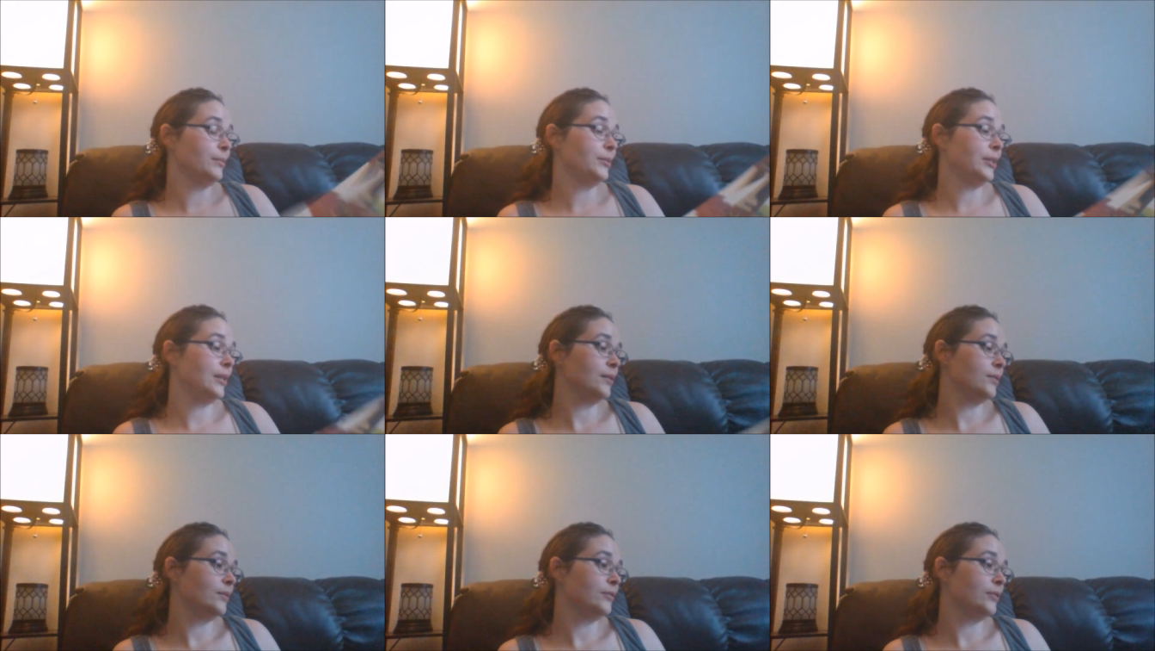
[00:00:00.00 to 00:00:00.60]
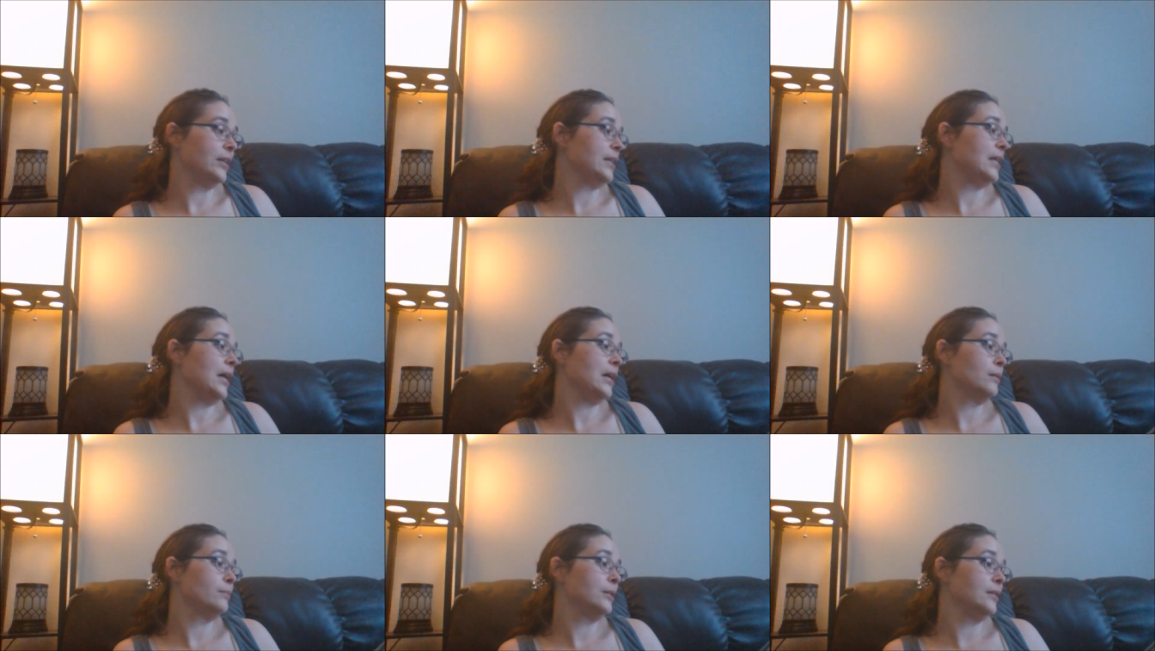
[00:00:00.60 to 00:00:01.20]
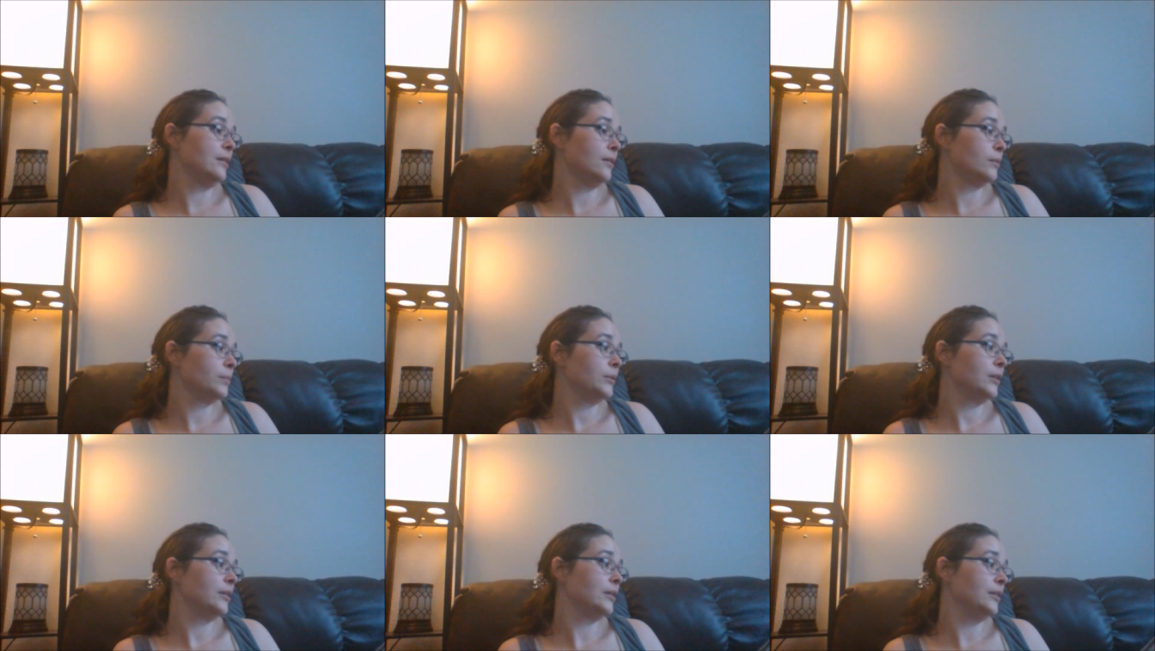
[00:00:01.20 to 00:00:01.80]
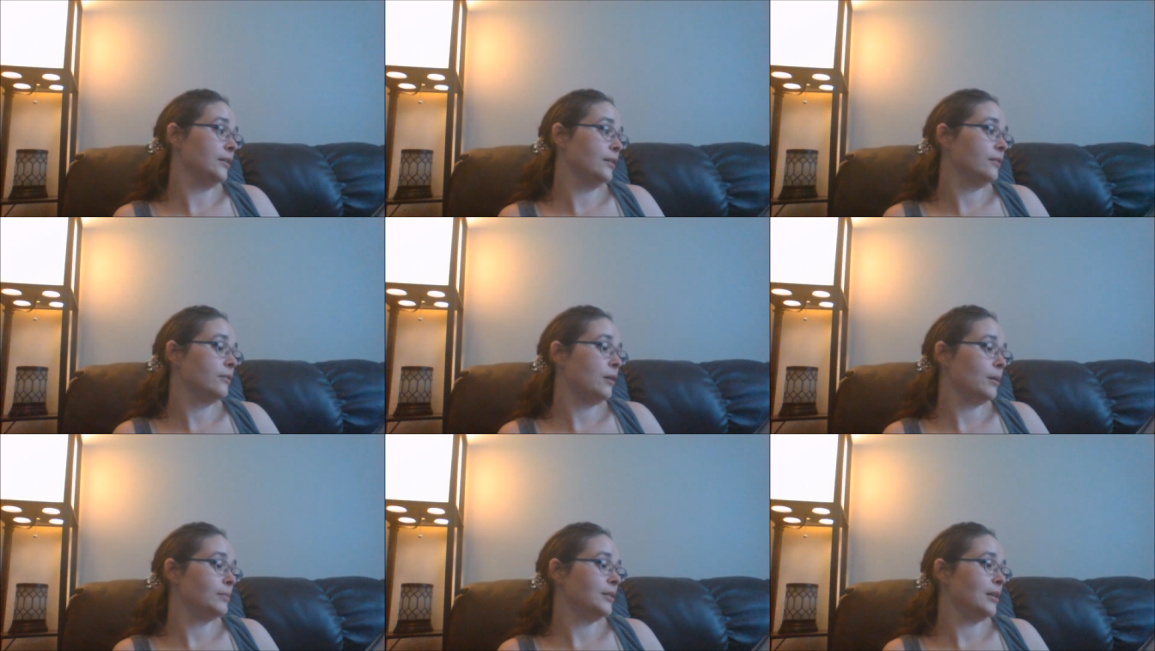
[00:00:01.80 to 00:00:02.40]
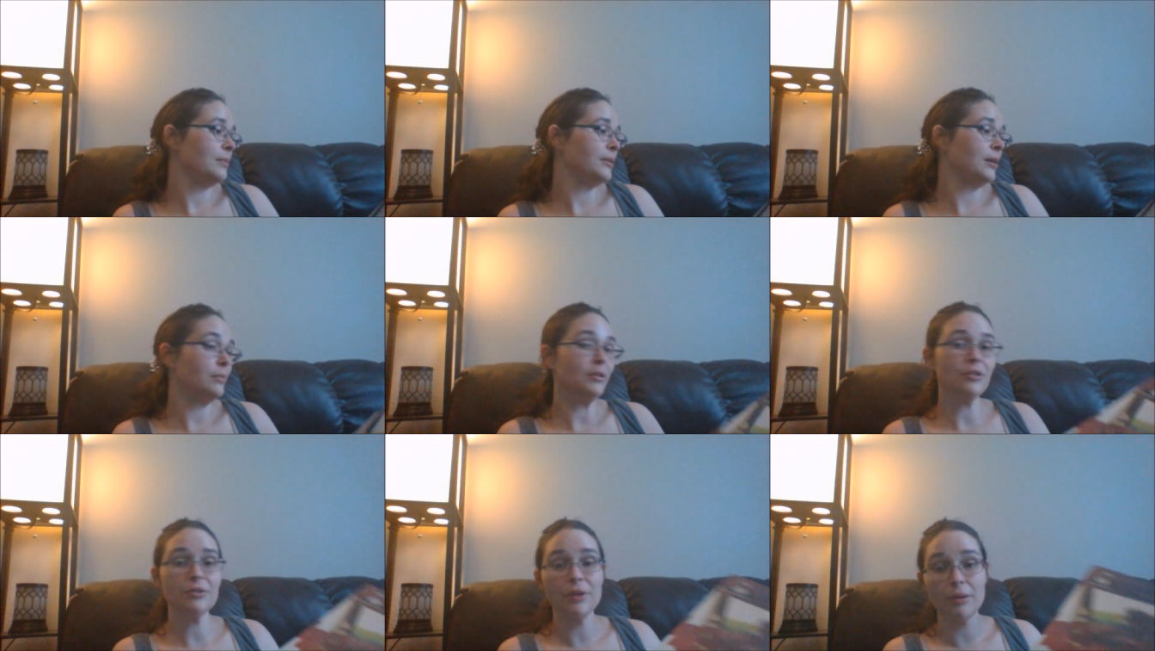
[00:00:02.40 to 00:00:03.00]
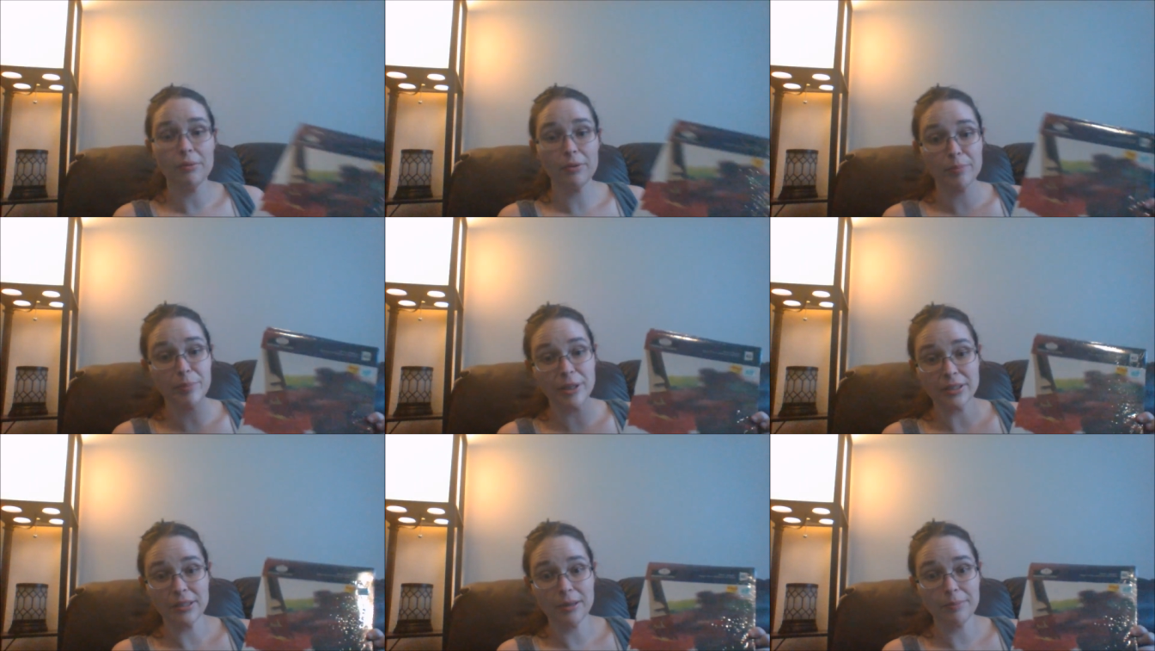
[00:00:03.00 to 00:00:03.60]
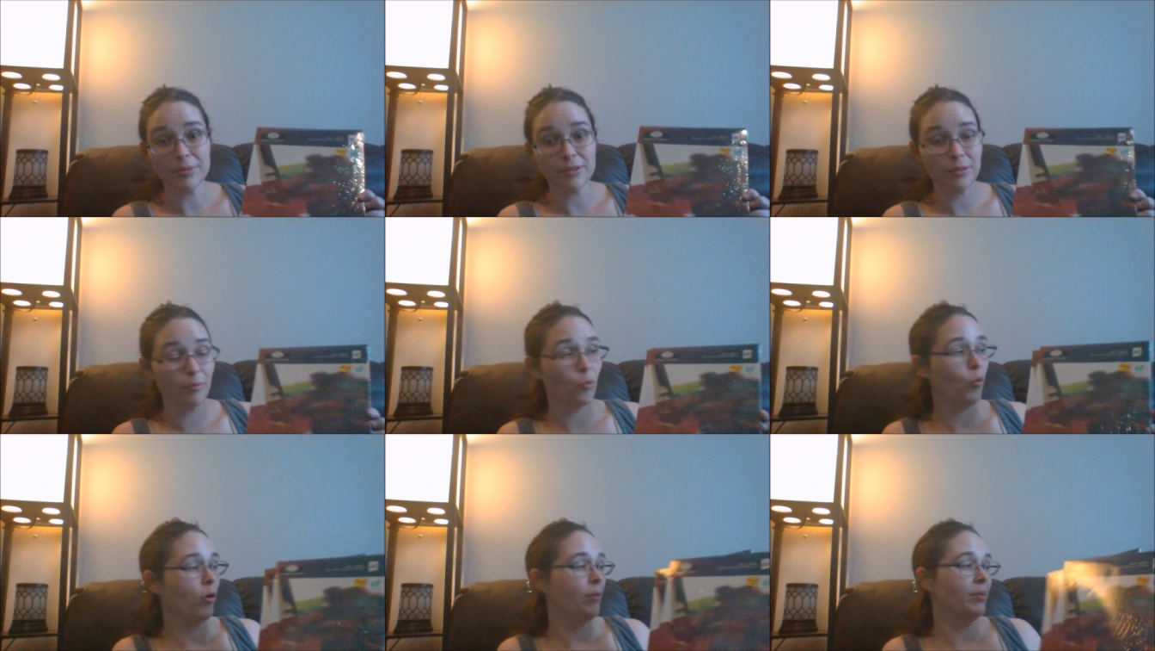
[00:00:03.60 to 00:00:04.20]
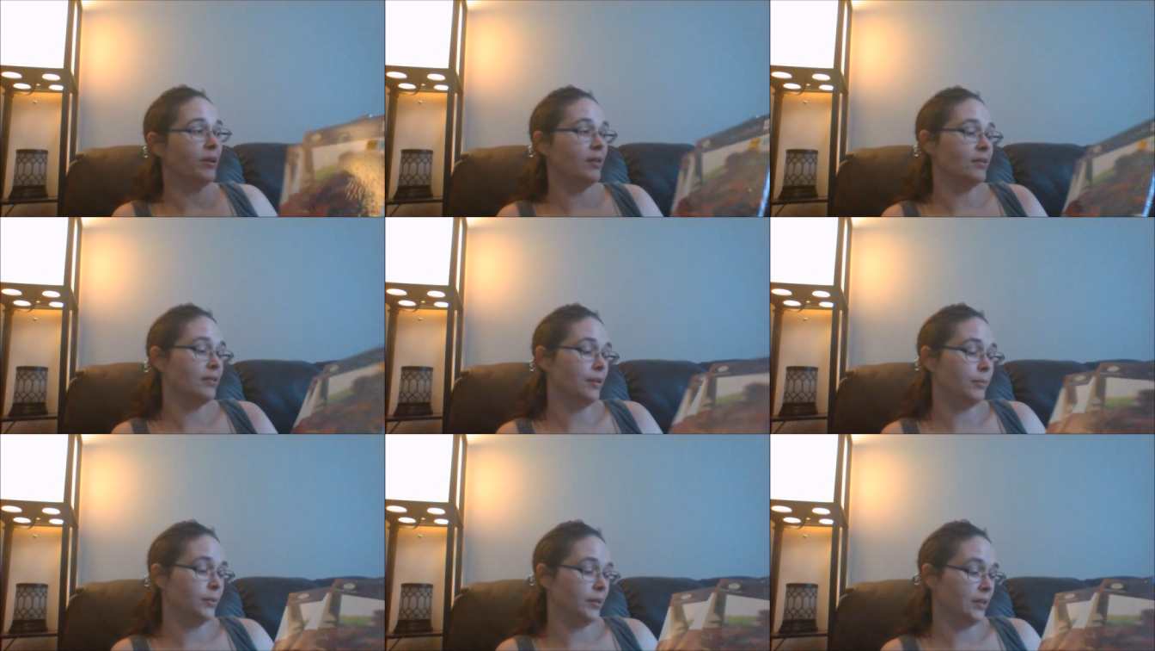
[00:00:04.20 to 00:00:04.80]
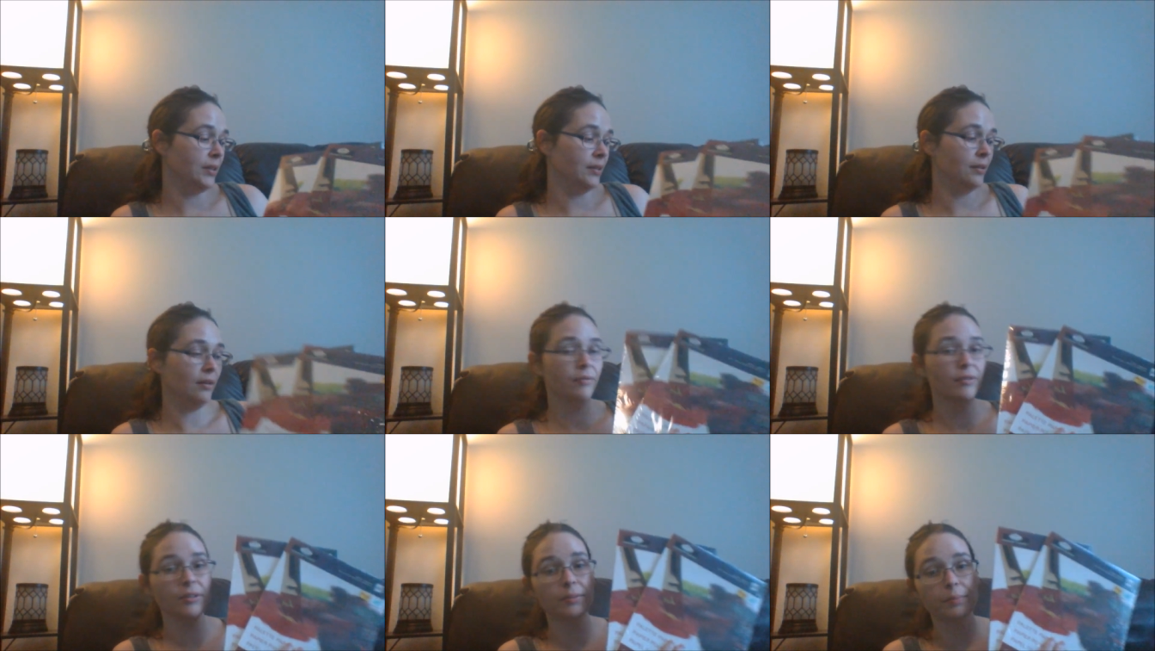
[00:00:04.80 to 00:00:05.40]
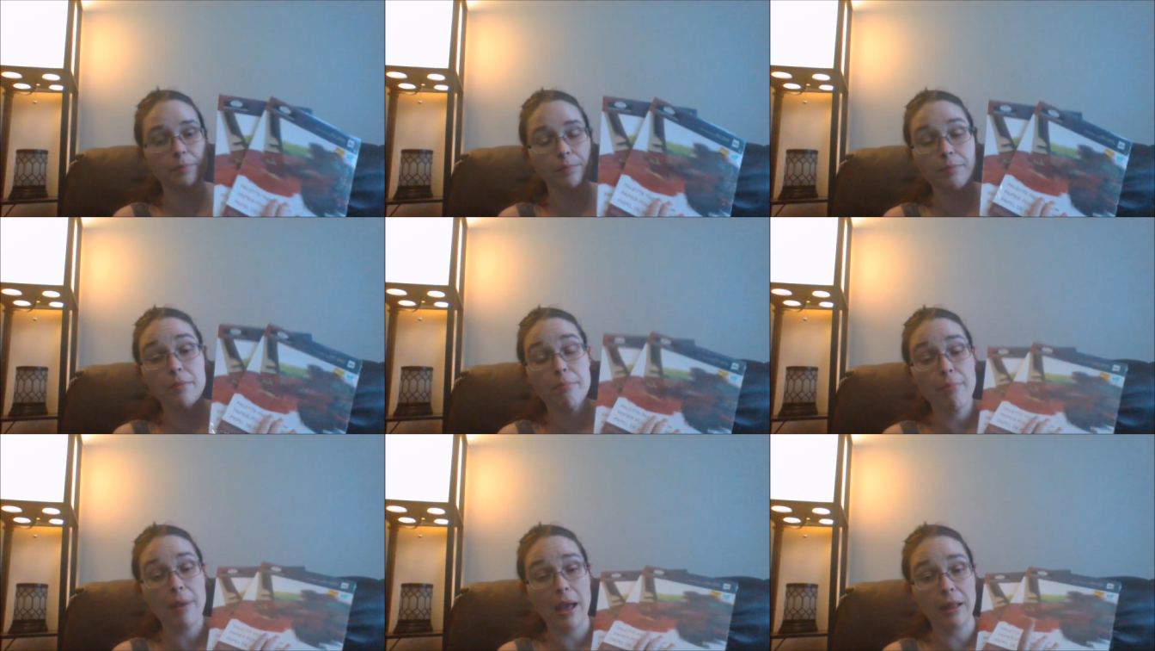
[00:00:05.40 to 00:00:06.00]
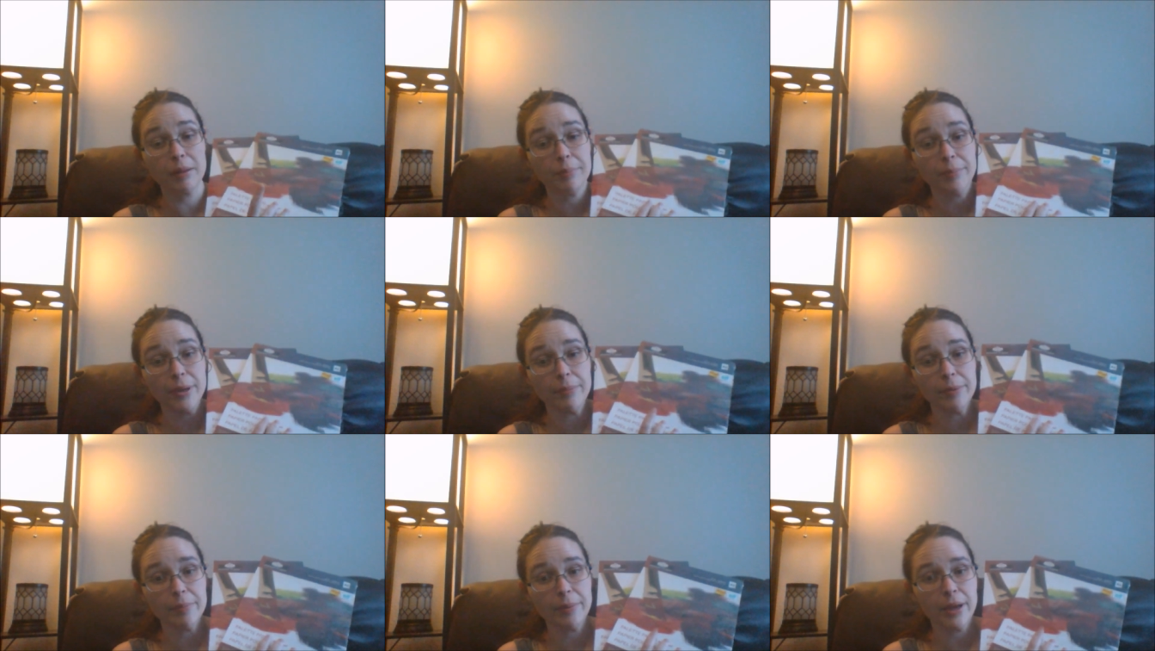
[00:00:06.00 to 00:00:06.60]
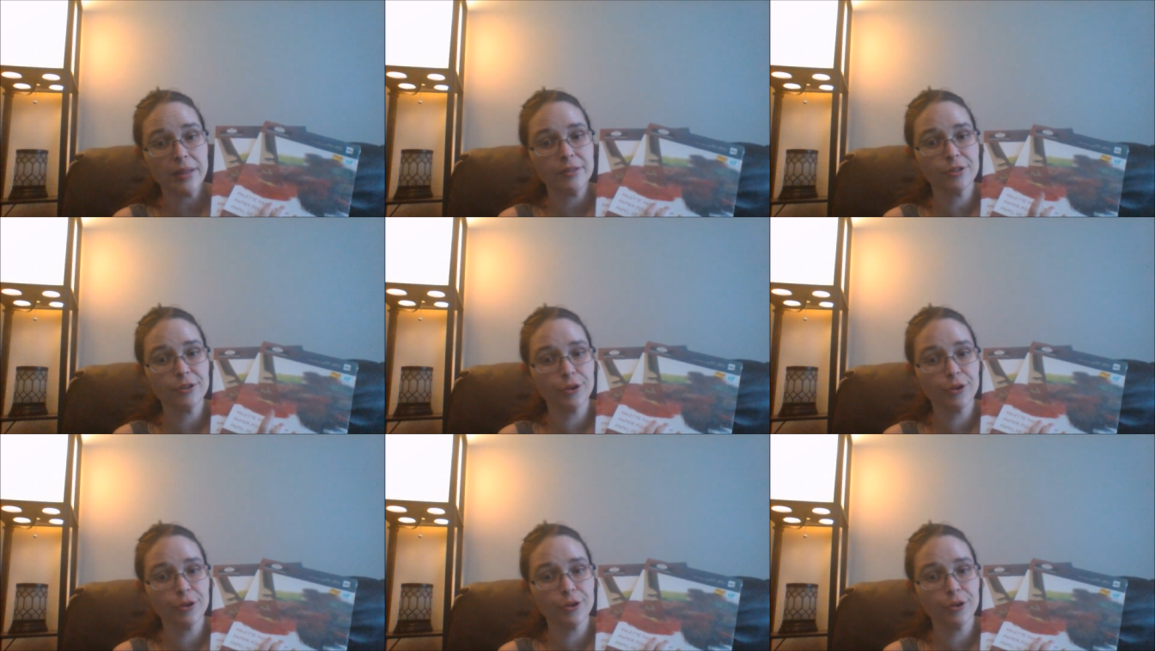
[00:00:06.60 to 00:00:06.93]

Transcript: I'm telling you, if they'd had them in the other place, in the other Hobby Lobby I went to, I would have picked up some more because I really love these palette paper pads.